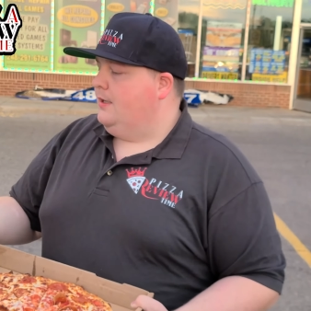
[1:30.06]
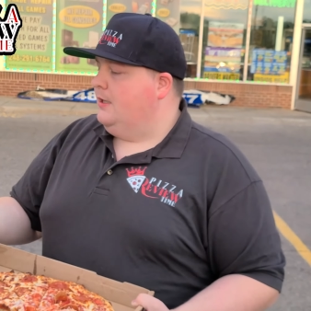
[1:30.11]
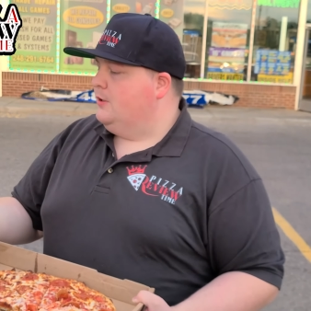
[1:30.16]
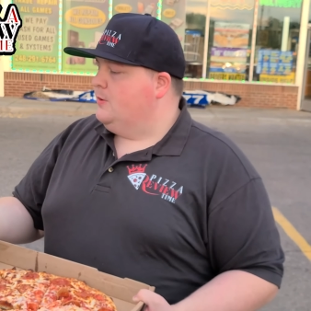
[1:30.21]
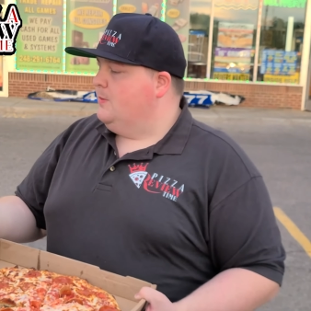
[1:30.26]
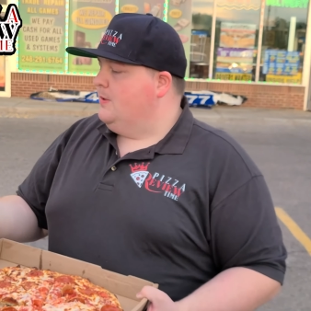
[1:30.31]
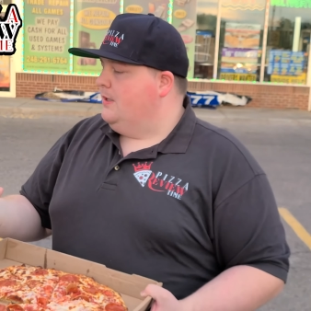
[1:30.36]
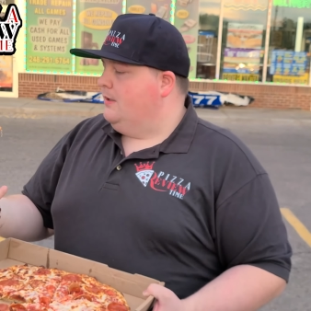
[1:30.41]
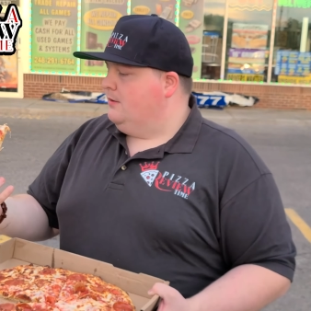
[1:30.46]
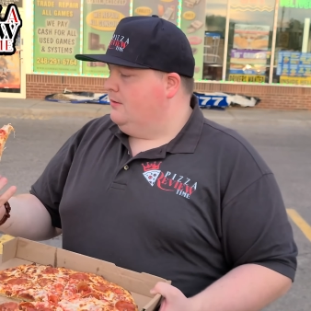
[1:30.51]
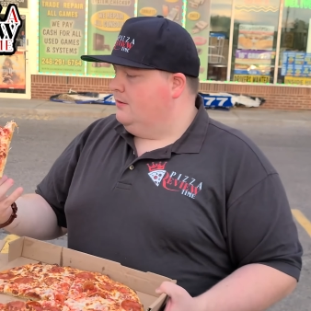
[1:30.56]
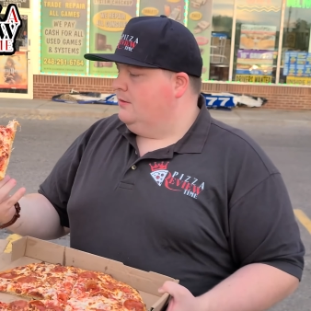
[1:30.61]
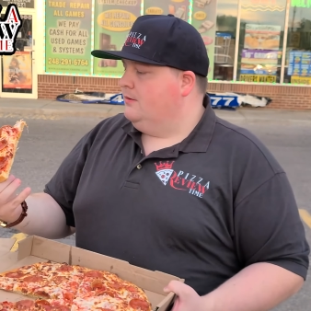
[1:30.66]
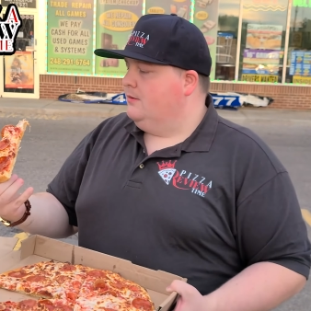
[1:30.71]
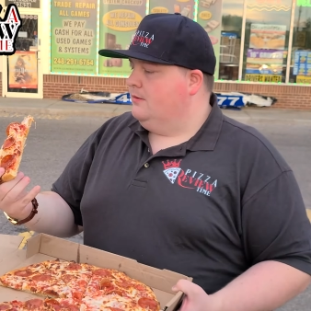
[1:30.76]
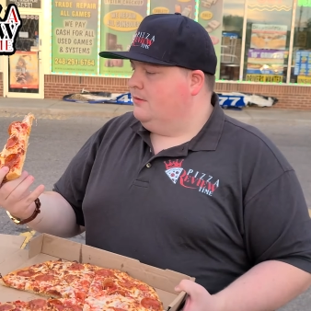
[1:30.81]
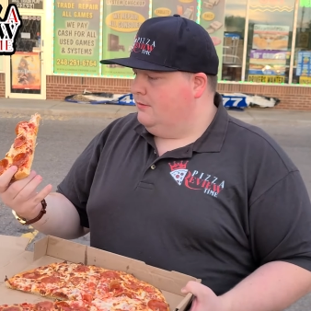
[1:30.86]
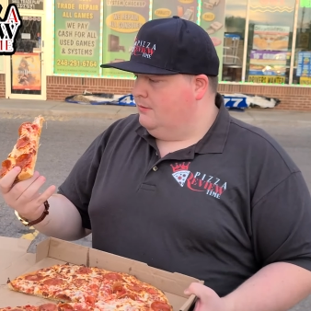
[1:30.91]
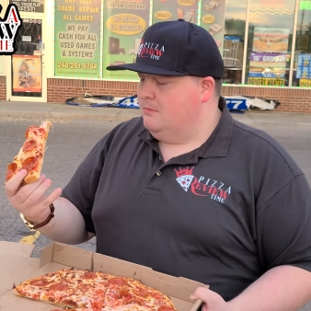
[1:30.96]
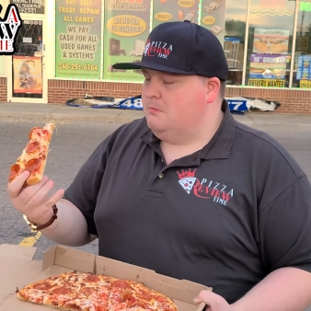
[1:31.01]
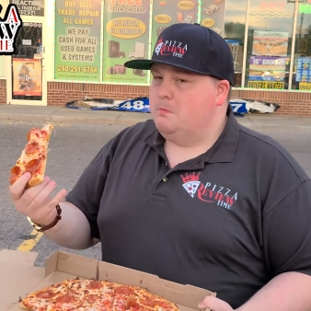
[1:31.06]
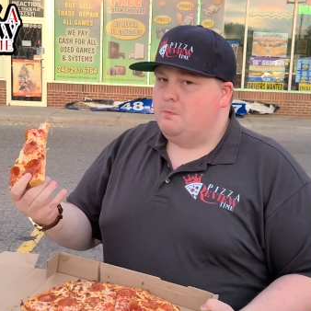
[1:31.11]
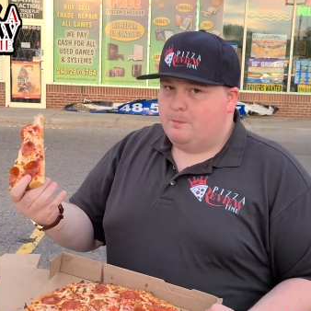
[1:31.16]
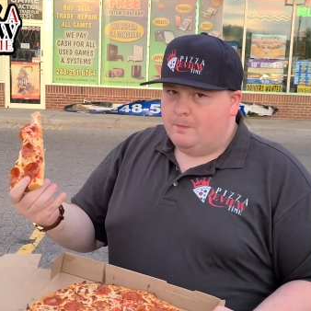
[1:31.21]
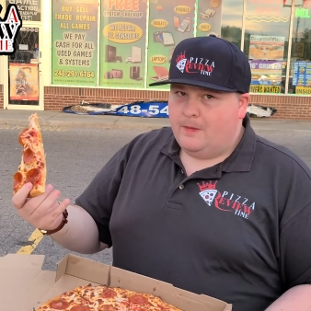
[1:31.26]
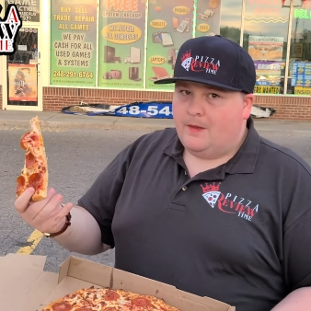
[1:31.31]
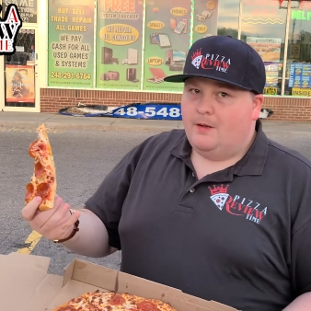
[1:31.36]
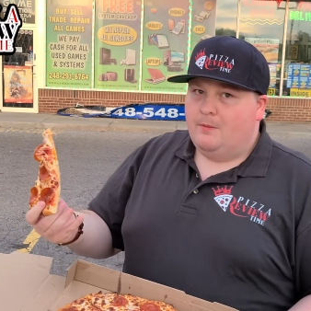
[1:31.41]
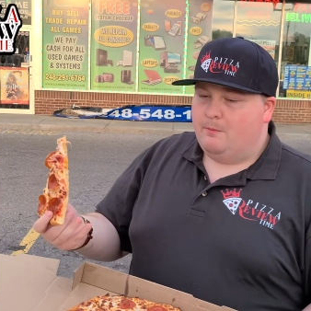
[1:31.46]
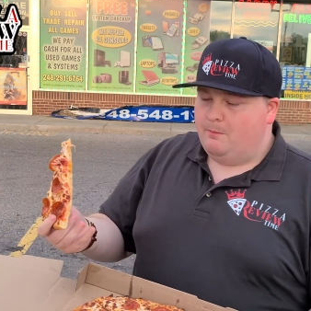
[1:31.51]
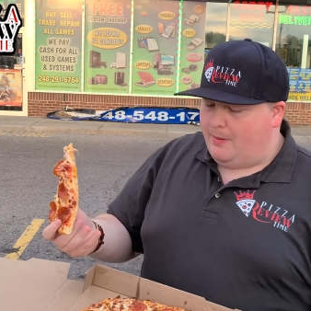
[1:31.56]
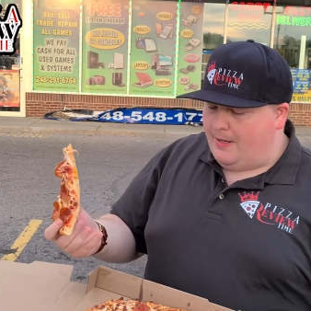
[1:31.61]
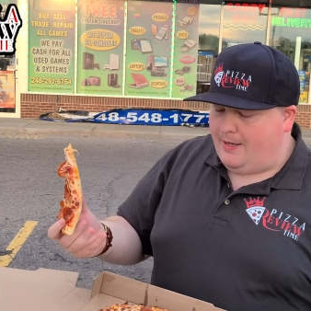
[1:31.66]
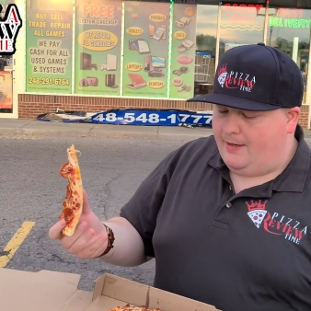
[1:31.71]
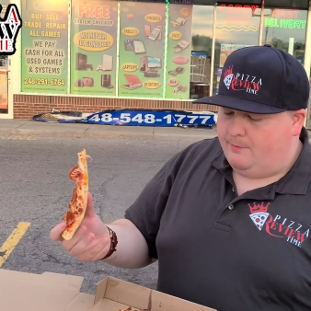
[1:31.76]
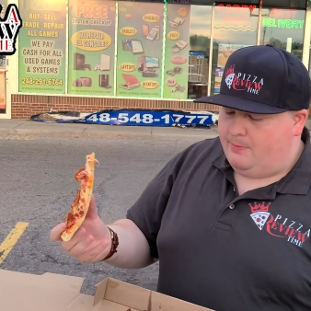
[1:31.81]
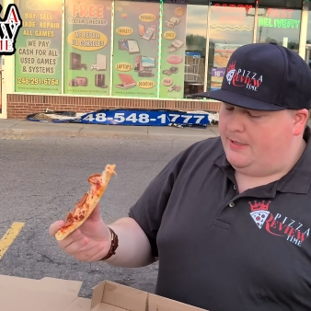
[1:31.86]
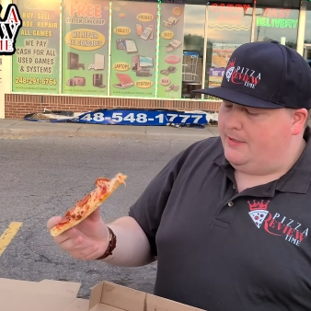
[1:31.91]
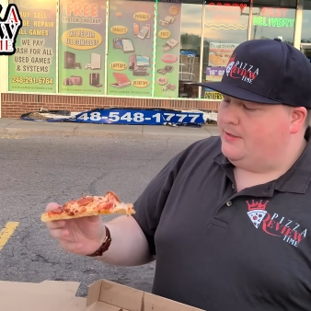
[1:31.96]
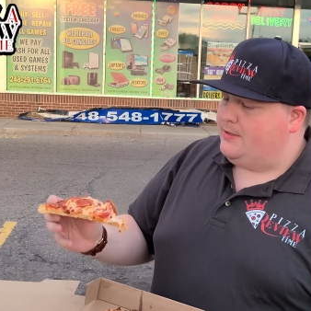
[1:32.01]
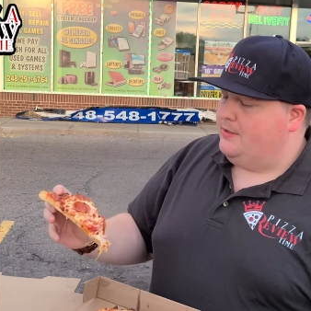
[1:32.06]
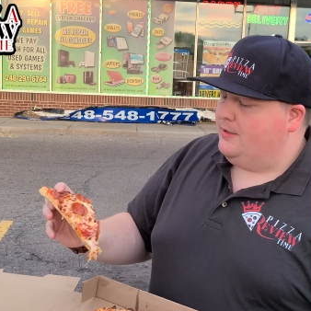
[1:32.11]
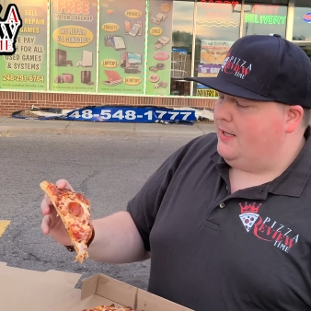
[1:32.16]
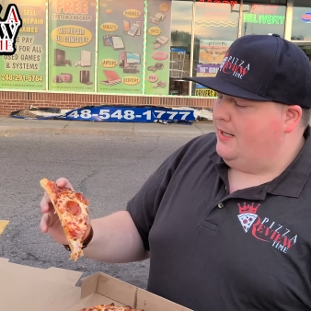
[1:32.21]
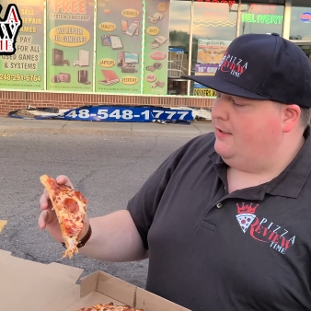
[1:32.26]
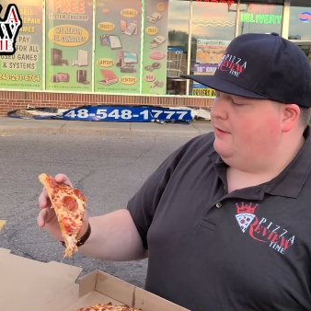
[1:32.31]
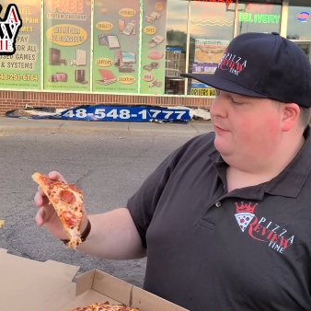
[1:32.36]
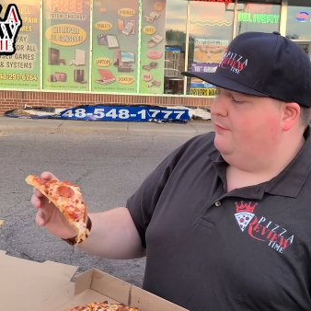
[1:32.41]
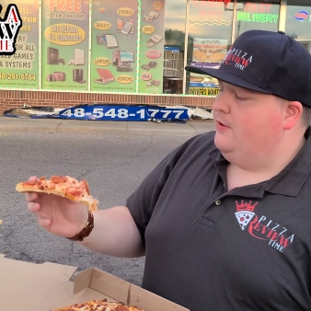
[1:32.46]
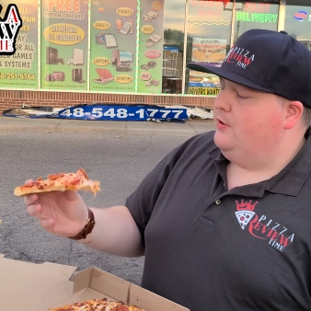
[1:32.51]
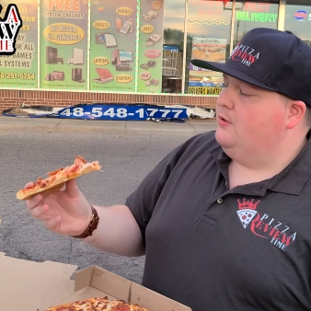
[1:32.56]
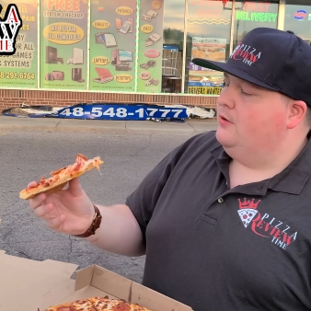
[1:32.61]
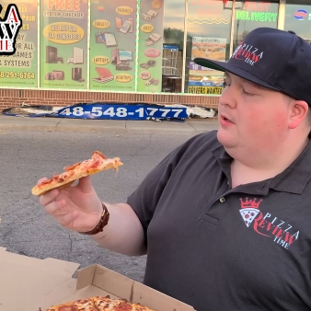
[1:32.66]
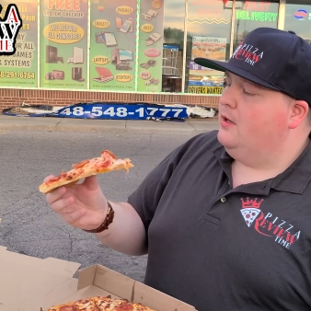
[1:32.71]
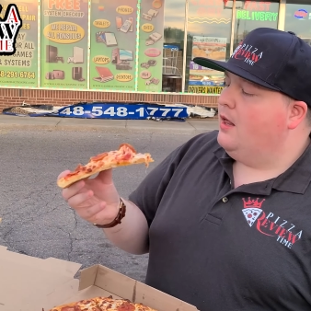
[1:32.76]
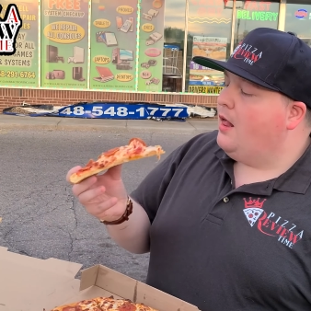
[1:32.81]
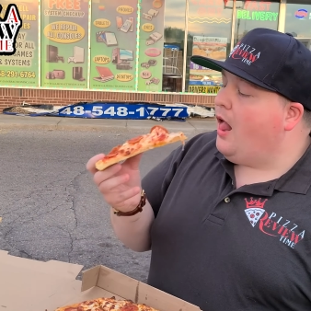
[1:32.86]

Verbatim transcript: gives me pan pizza kind of feel.